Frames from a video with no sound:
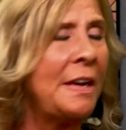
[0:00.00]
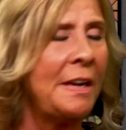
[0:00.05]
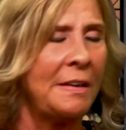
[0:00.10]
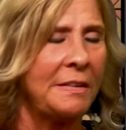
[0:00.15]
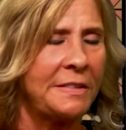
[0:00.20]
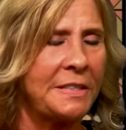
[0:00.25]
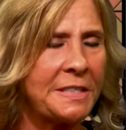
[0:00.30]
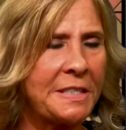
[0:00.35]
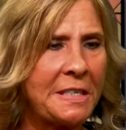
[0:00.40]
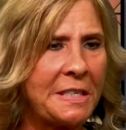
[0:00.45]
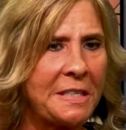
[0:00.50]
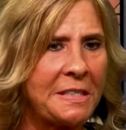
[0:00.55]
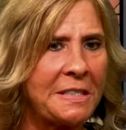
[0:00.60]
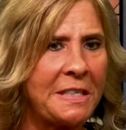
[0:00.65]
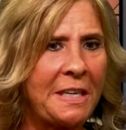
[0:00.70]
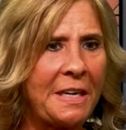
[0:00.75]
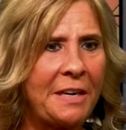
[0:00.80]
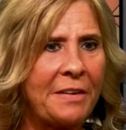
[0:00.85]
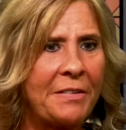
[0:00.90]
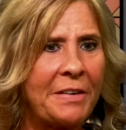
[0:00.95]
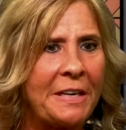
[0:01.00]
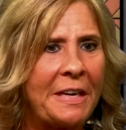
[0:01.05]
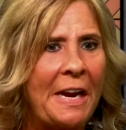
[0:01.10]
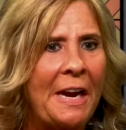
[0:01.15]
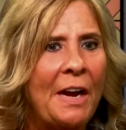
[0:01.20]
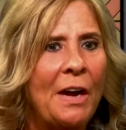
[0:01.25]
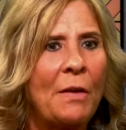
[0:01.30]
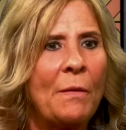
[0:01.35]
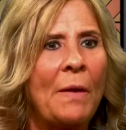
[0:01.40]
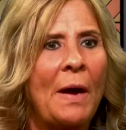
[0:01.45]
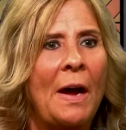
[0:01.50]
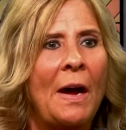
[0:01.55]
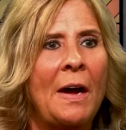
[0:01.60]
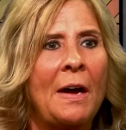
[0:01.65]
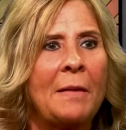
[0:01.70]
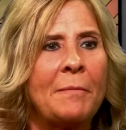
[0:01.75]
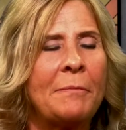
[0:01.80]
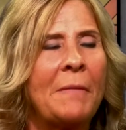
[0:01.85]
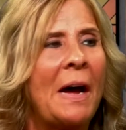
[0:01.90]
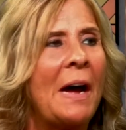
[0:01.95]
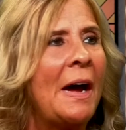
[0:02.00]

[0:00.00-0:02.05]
listening to Erin now, um,